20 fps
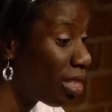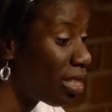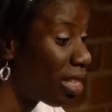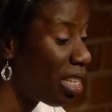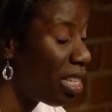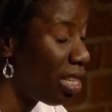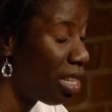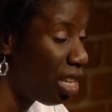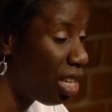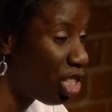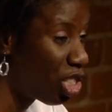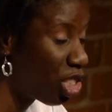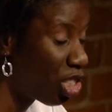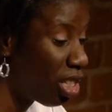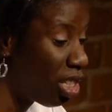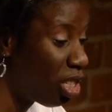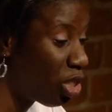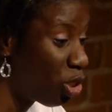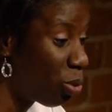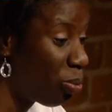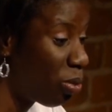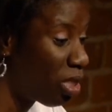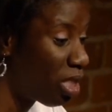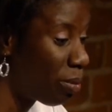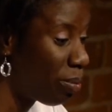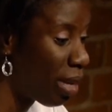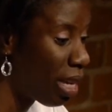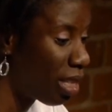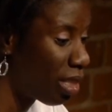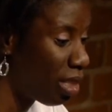dedication into
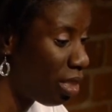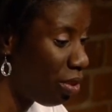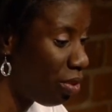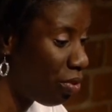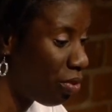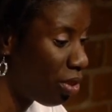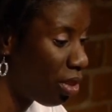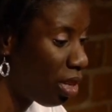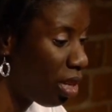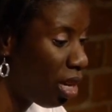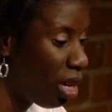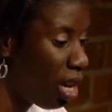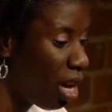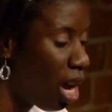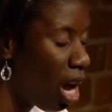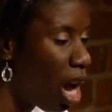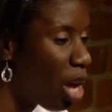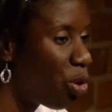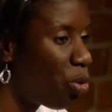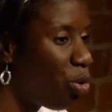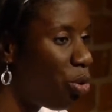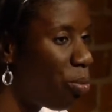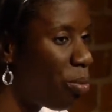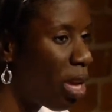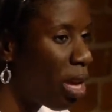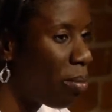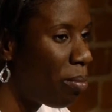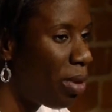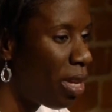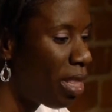perspective, and
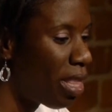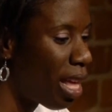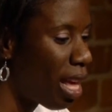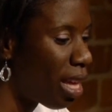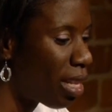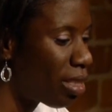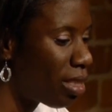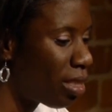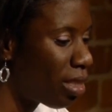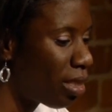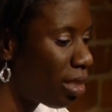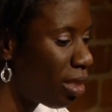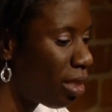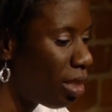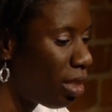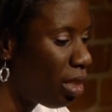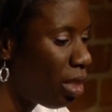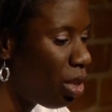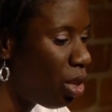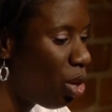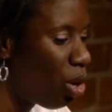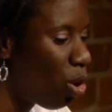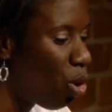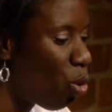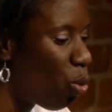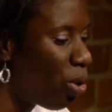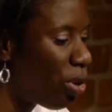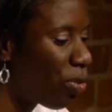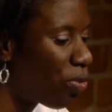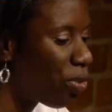remember that
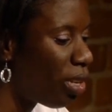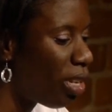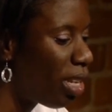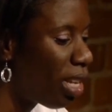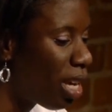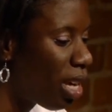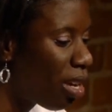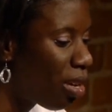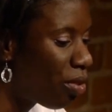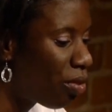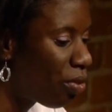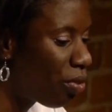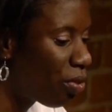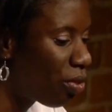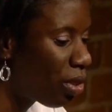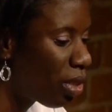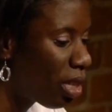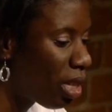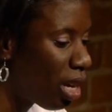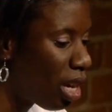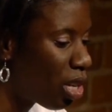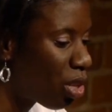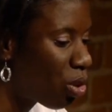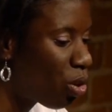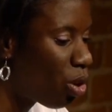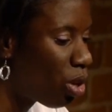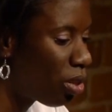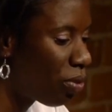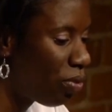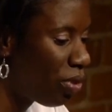with love and
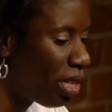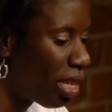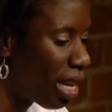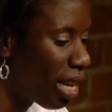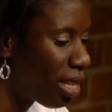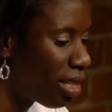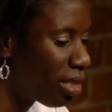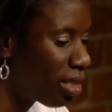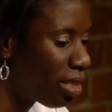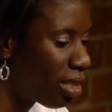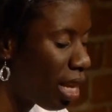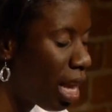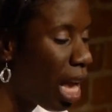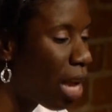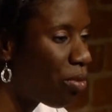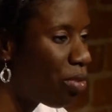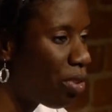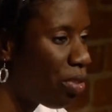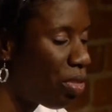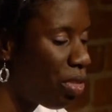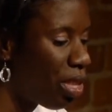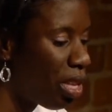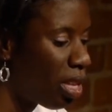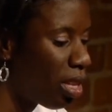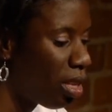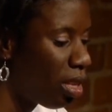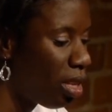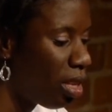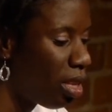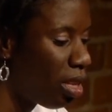confidence,
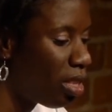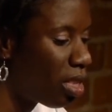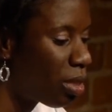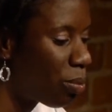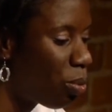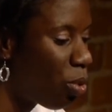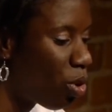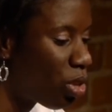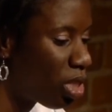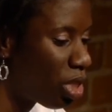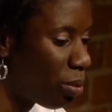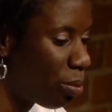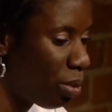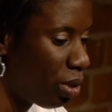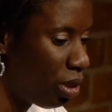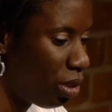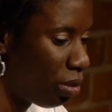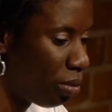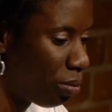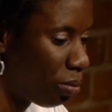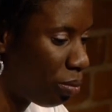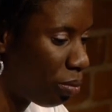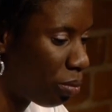everything is possible.